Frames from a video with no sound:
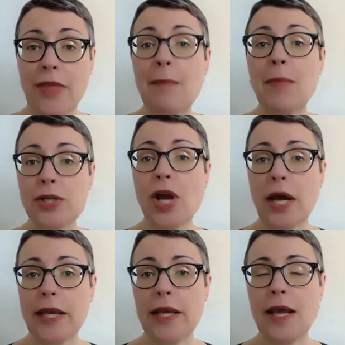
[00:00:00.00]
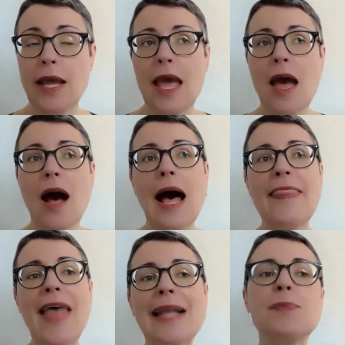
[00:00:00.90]
that much on it.
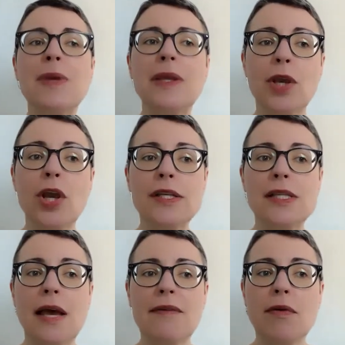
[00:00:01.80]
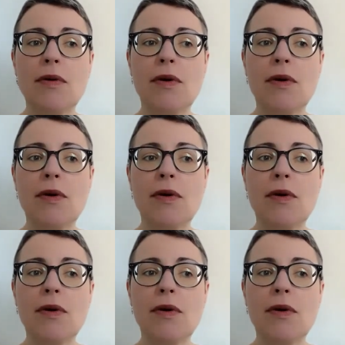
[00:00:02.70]
And that's been because I